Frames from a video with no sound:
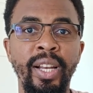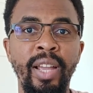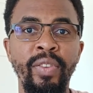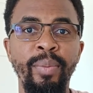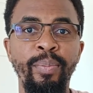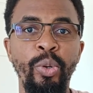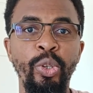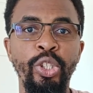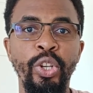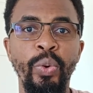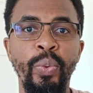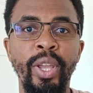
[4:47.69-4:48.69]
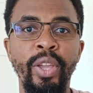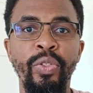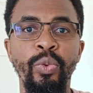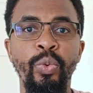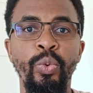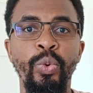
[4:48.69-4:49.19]
having pushed their way
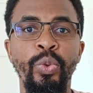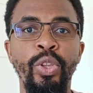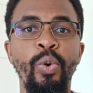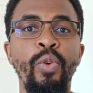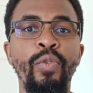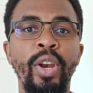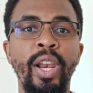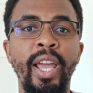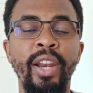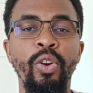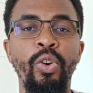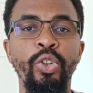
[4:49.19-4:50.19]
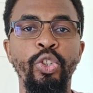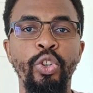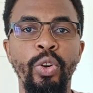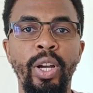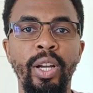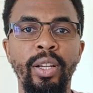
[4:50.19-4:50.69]
through the overlying country
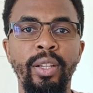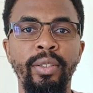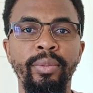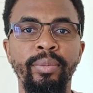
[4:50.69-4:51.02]
rock.